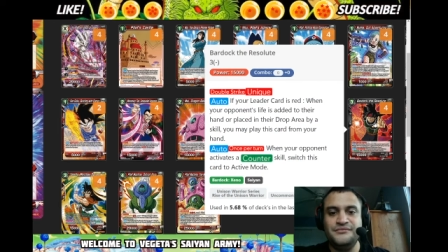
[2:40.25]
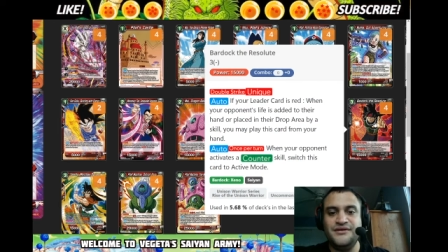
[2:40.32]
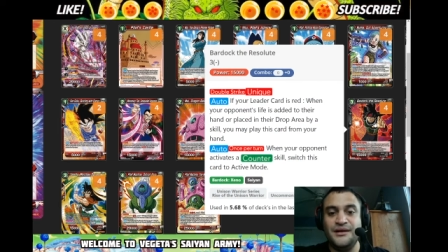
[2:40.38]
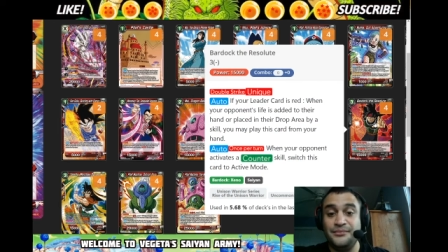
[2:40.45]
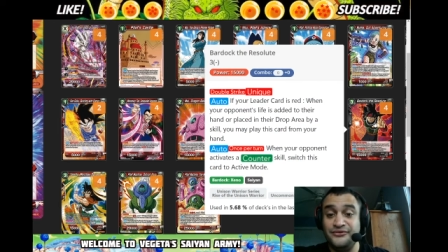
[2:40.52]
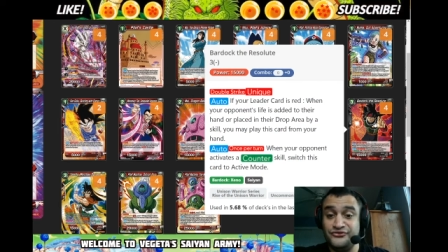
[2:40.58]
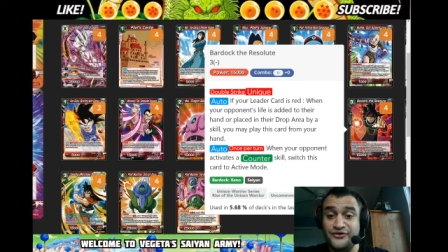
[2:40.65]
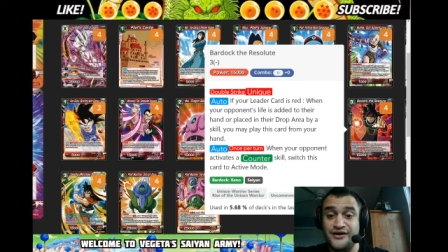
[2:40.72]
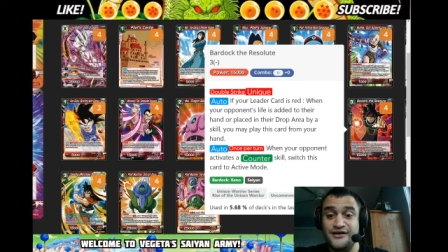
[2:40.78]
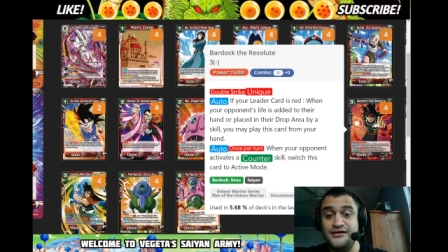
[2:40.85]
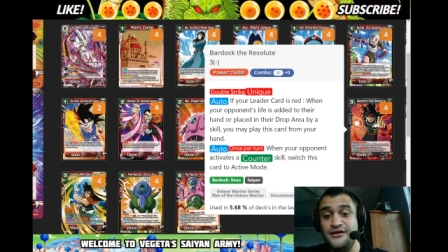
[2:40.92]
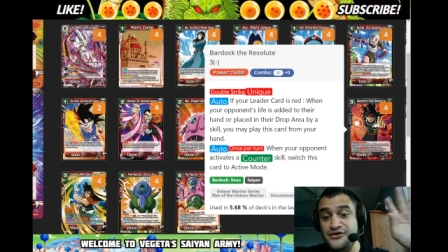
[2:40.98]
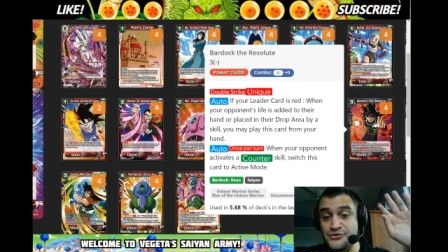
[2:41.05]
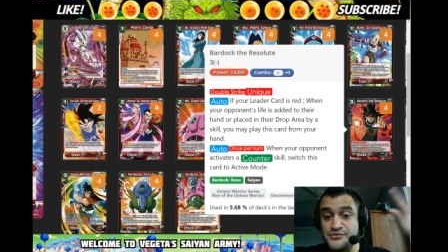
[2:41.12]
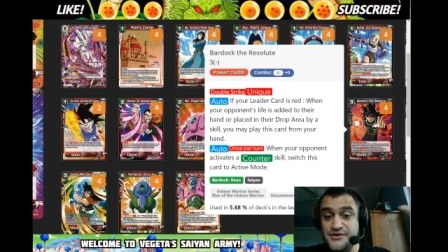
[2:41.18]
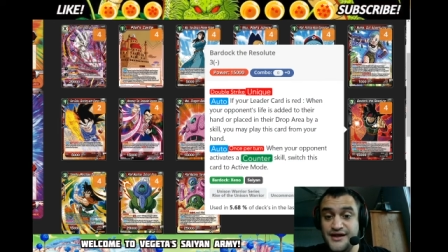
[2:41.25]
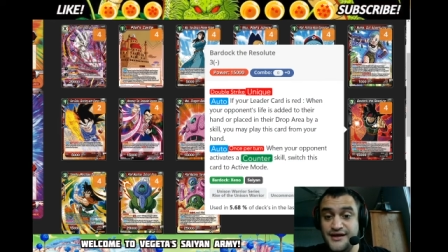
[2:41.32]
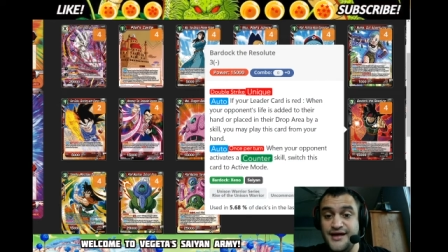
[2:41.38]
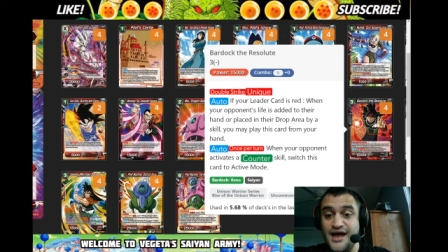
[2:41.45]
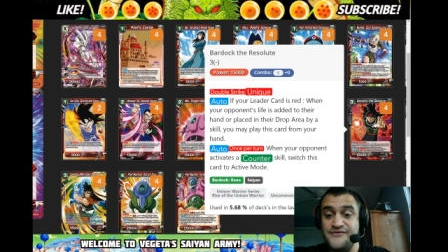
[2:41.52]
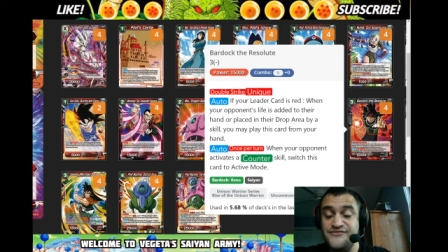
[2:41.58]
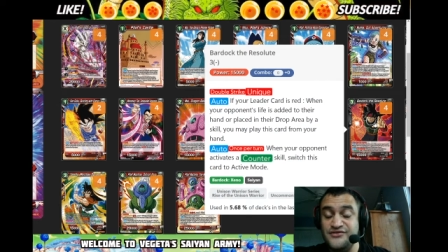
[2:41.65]
Double strike,
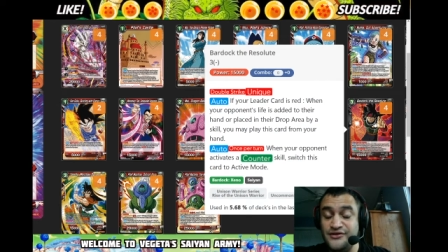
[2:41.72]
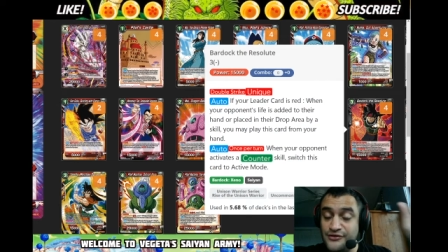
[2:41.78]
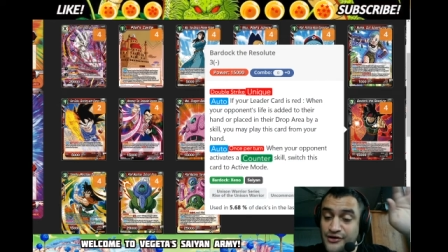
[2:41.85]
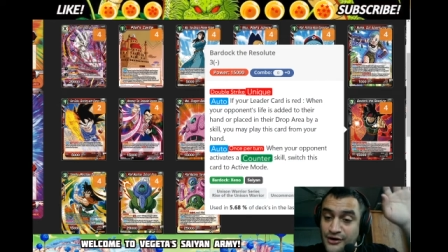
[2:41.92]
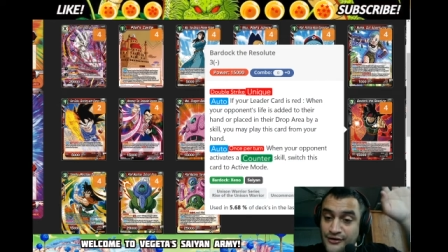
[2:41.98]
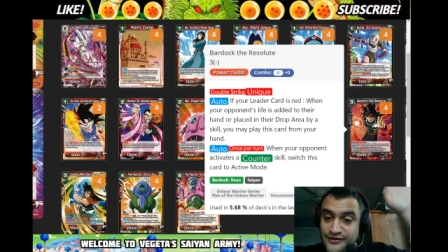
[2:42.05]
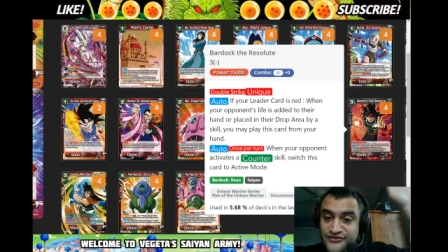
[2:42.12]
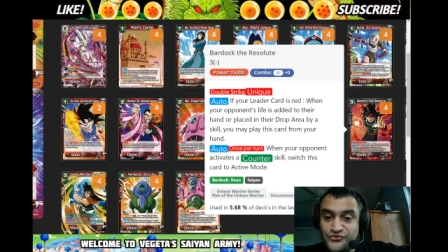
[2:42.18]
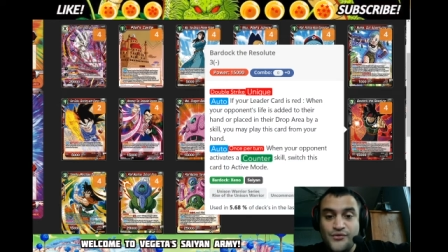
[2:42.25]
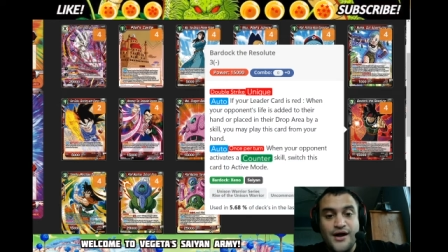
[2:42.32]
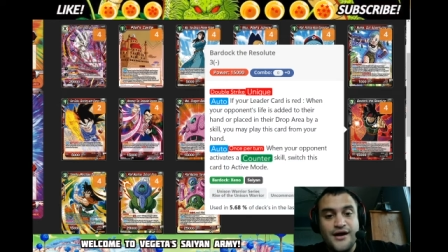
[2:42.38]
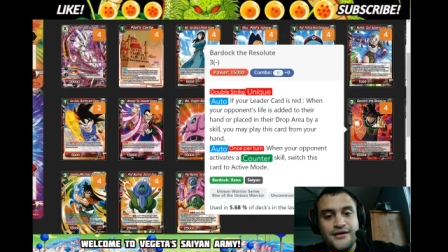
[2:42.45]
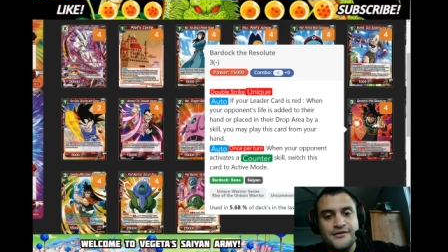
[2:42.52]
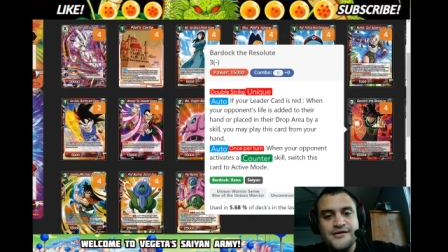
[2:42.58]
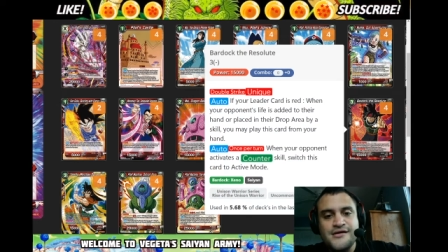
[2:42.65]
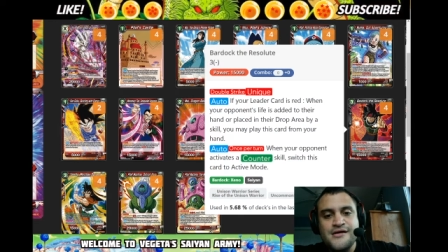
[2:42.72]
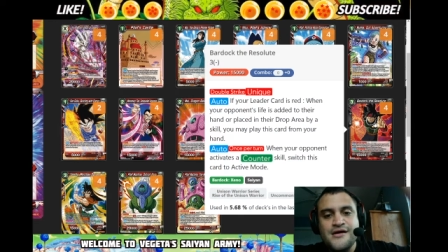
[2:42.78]
unique. If your leader card is red,